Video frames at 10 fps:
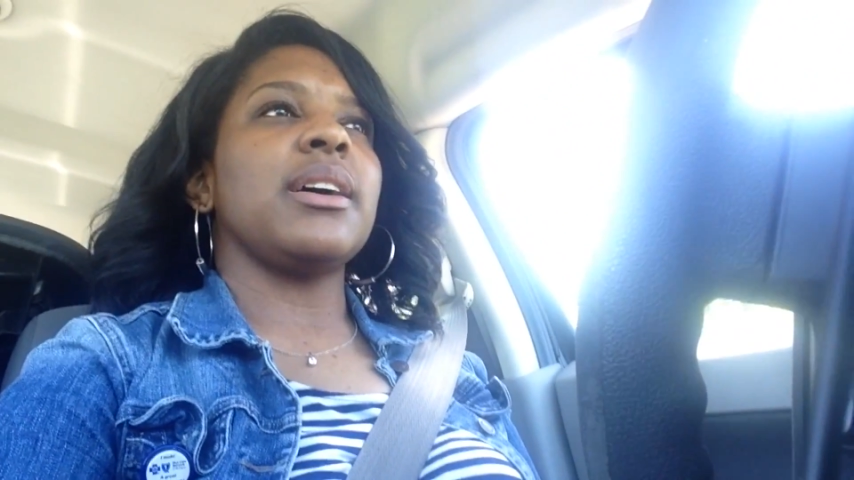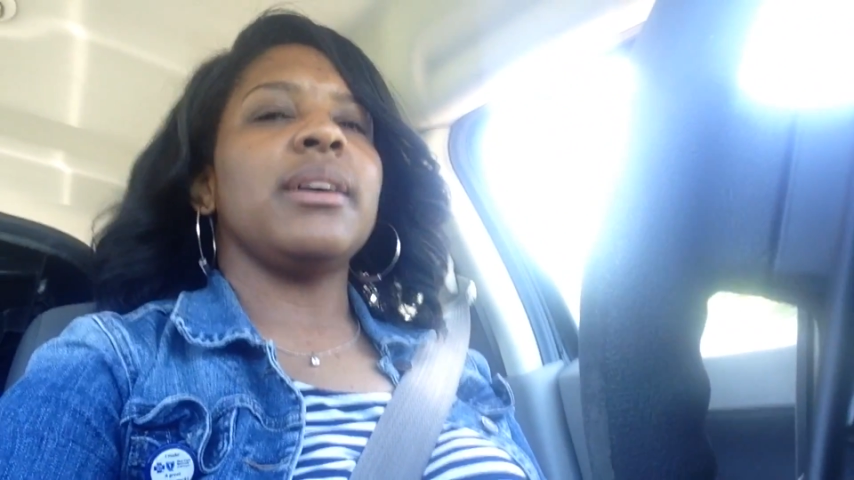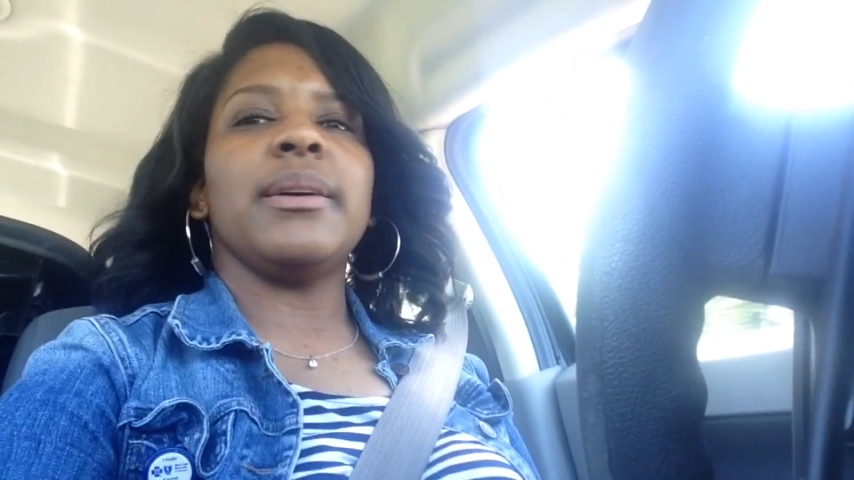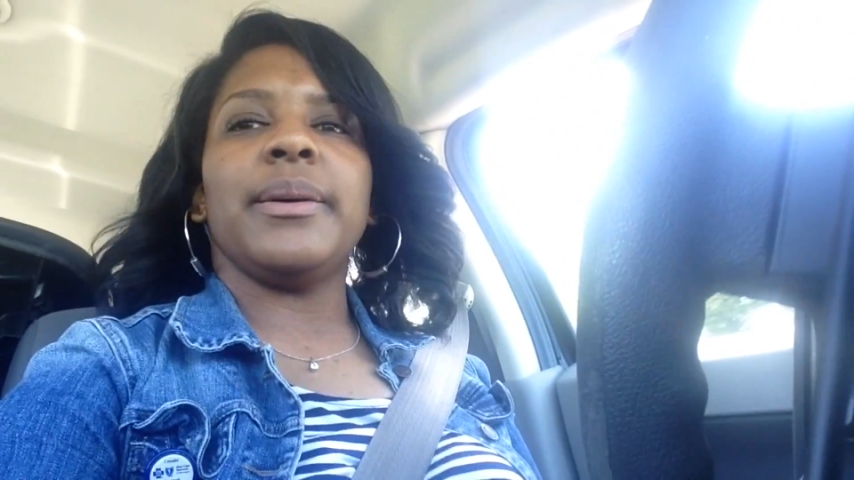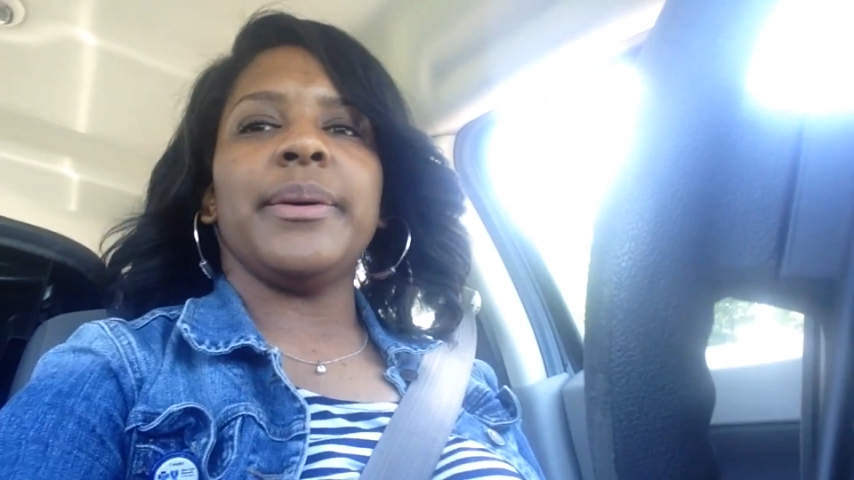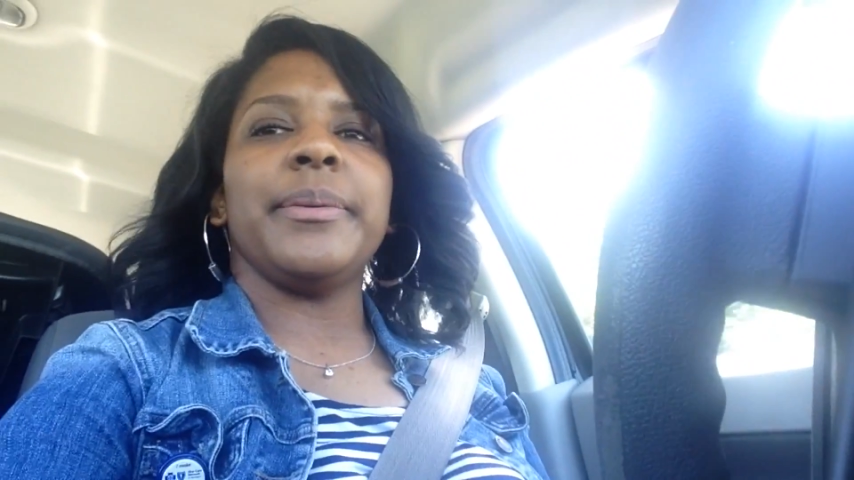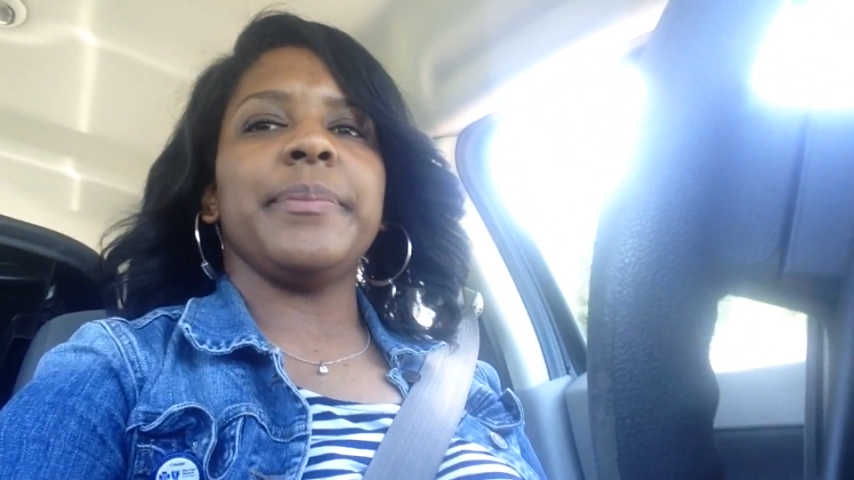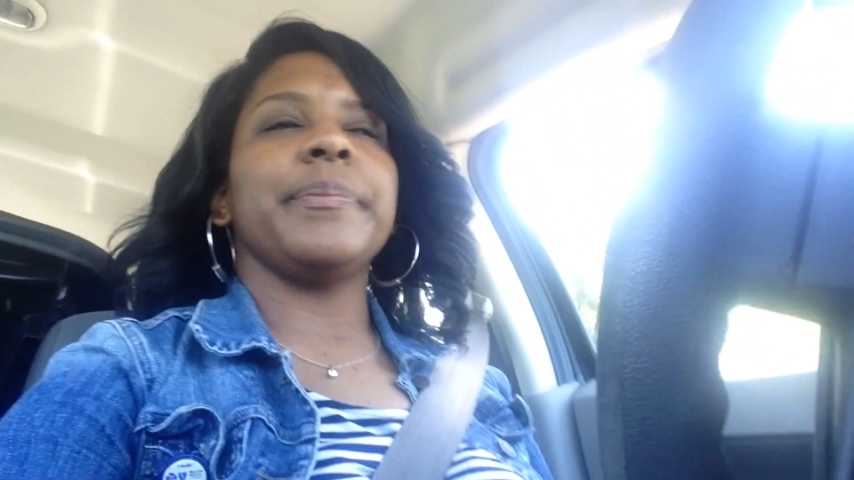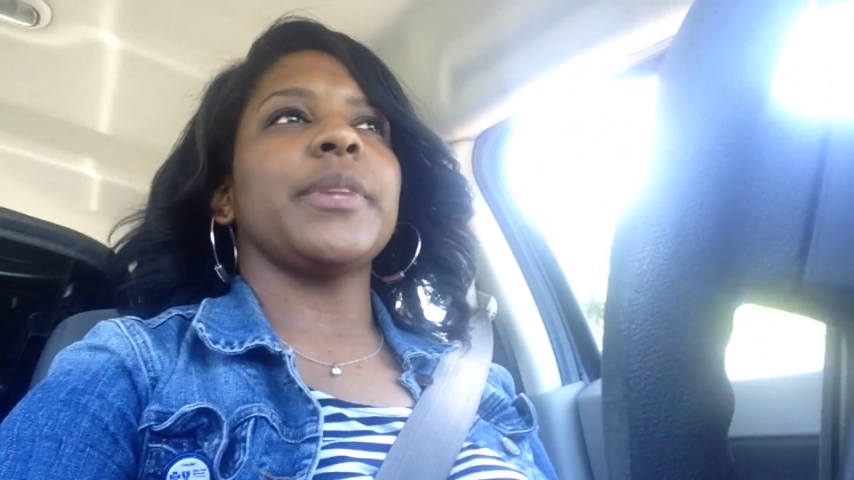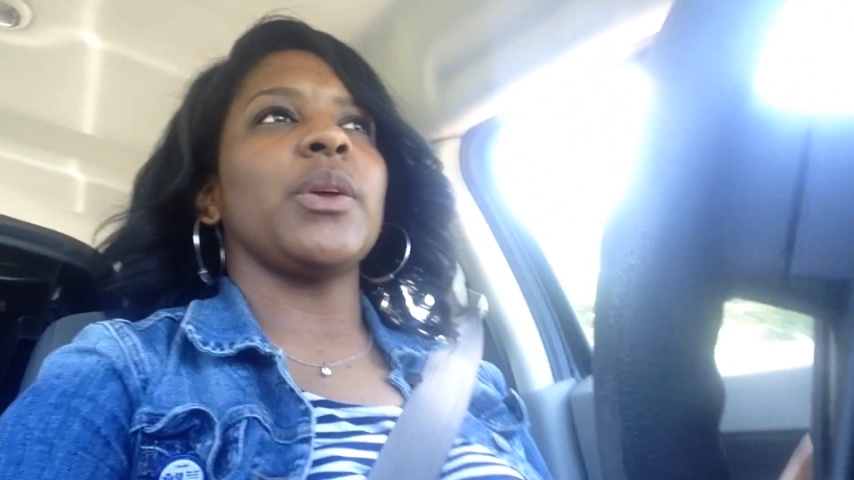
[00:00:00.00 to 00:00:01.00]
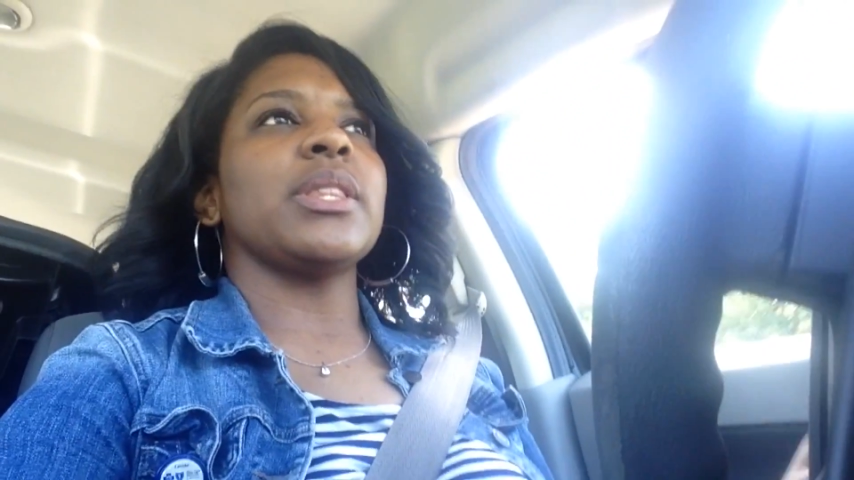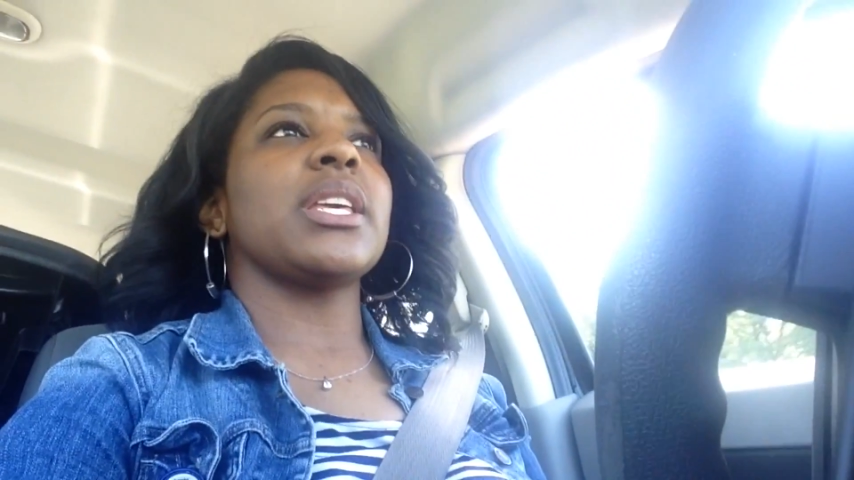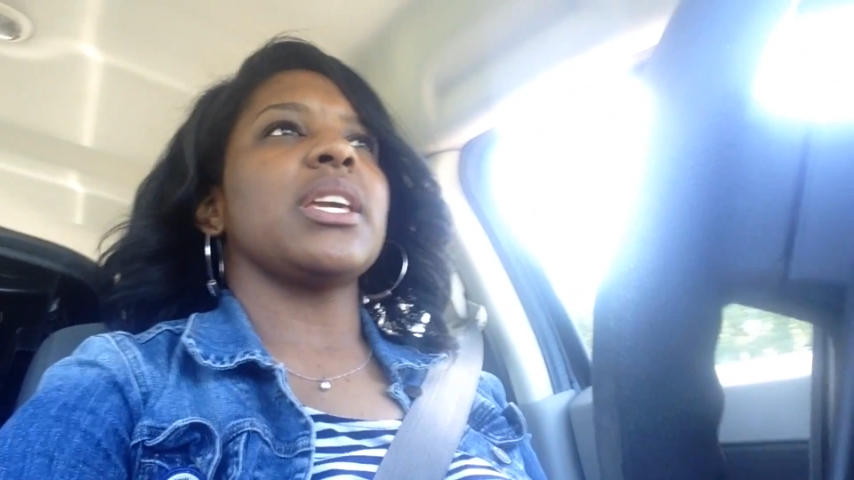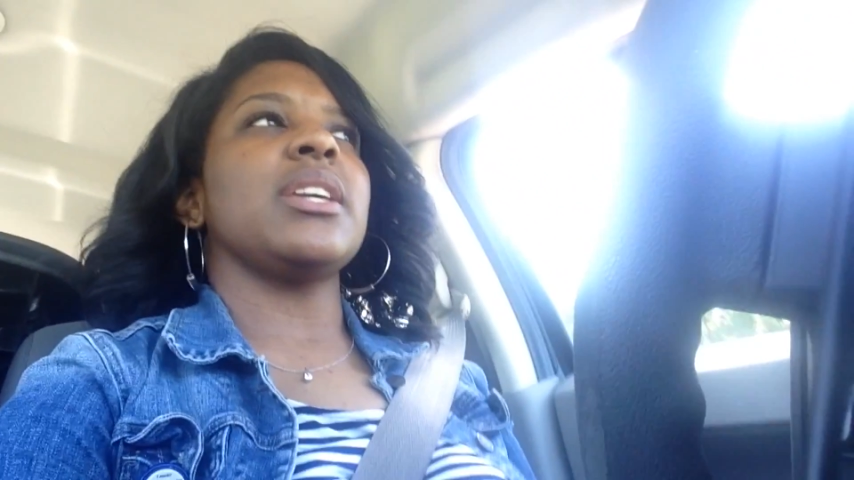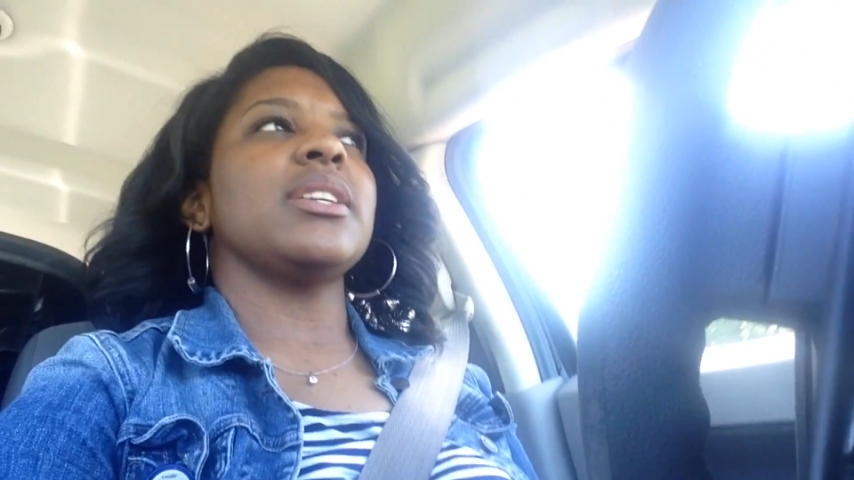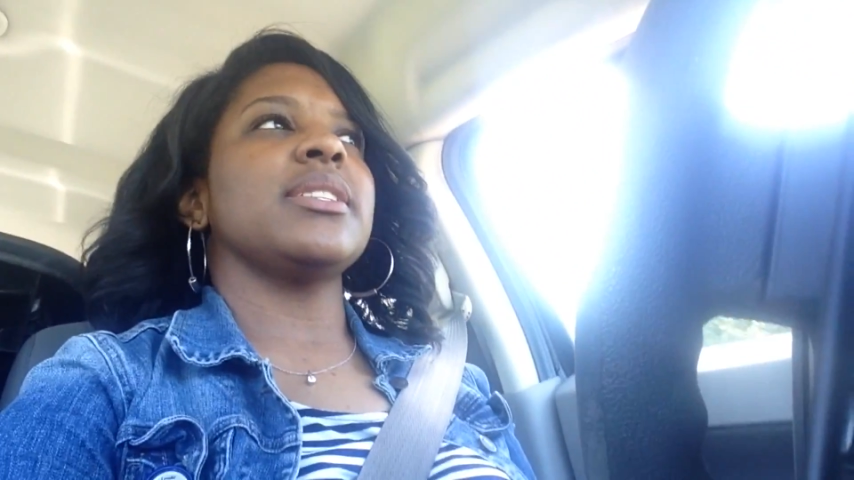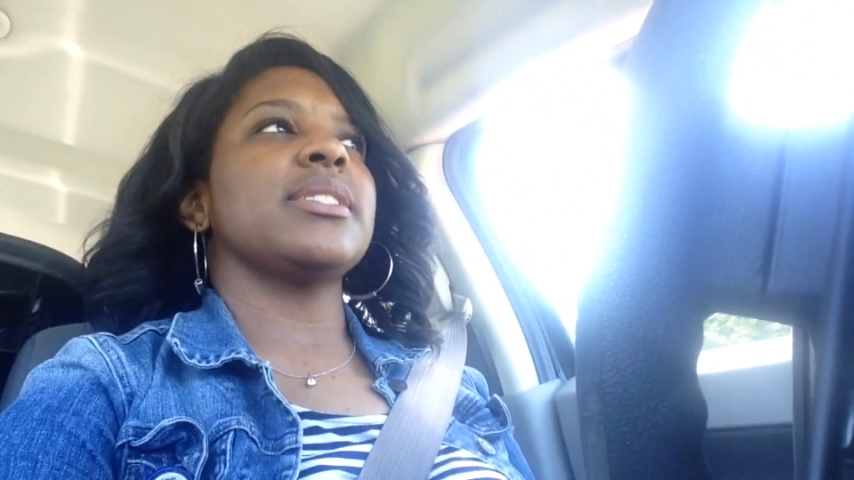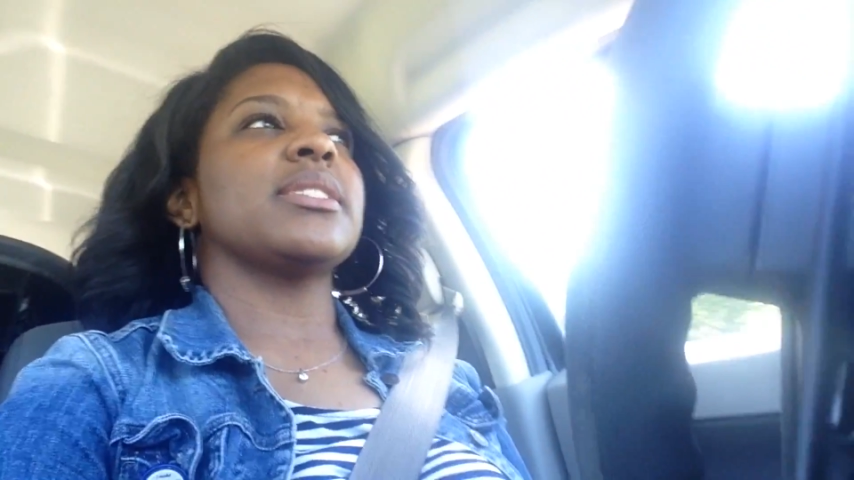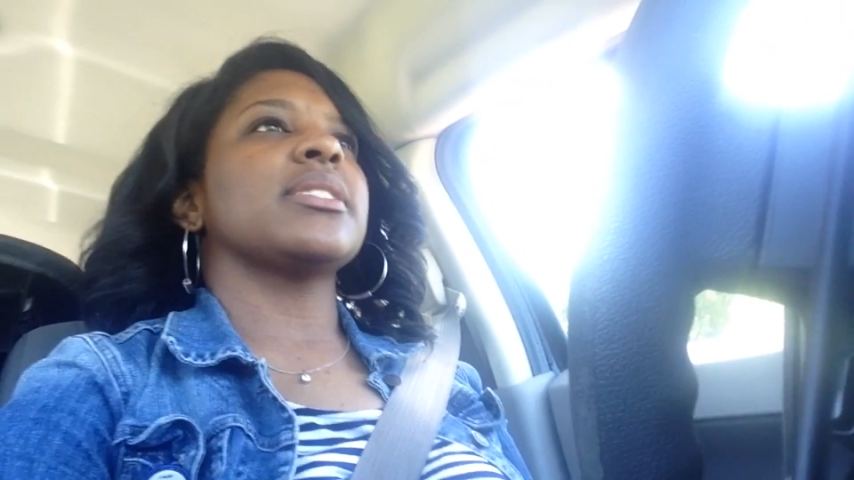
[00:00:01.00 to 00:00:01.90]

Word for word: um, the only thing is,